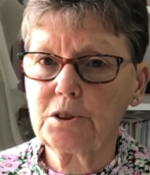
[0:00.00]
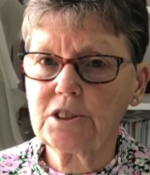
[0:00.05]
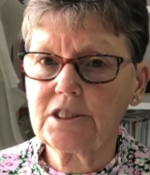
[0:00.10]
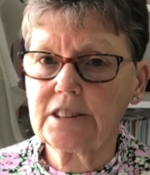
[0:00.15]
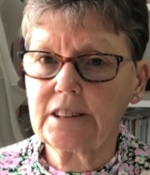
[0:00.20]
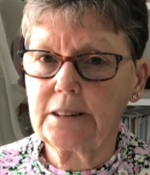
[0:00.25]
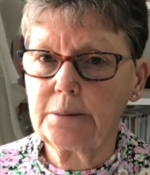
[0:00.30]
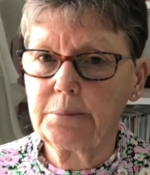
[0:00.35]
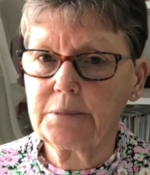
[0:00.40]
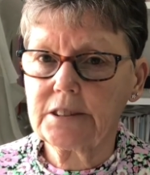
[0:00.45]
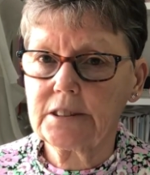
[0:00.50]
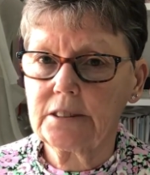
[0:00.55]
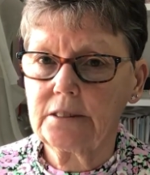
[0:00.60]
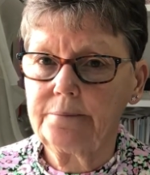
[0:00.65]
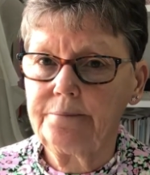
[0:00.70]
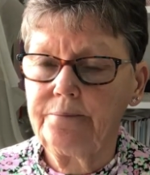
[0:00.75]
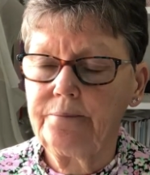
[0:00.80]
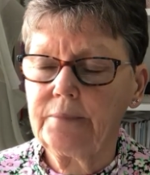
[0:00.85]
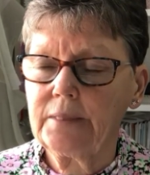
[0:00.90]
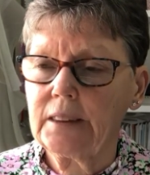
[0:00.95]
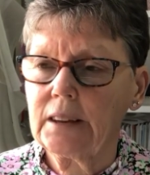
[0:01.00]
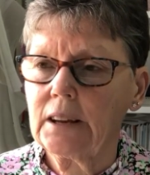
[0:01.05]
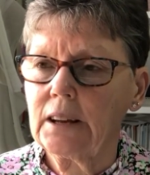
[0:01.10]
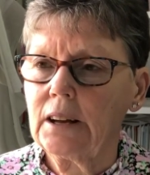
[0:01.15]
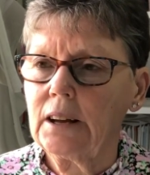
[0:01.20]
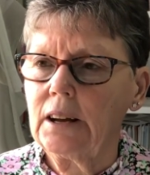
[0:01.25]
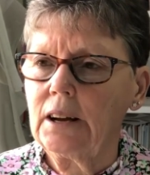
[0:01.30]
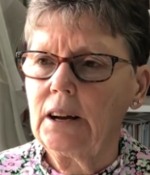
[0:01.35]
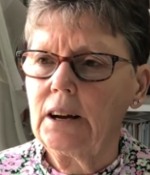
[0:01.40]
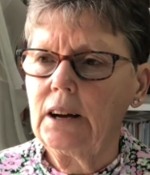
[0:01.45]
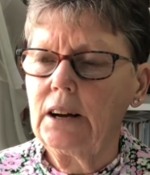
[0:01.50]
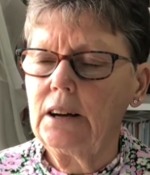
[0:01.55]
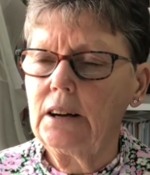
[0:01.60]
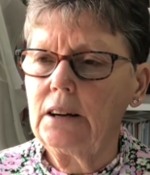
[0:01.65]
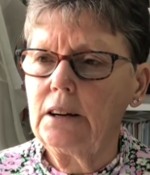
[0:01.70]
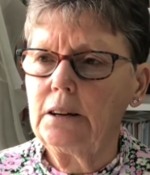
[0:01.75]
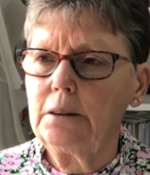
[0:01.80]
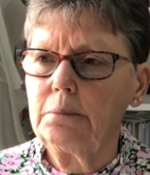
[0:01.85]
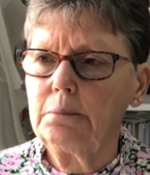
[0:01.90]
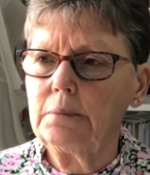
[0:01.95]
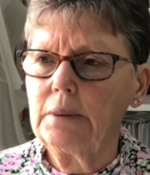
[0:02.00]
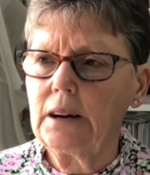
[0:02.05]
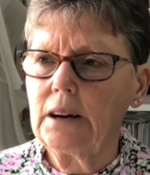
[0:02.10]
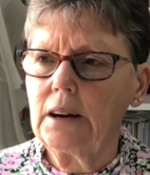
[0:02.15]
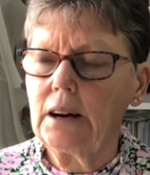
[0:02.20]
zips. It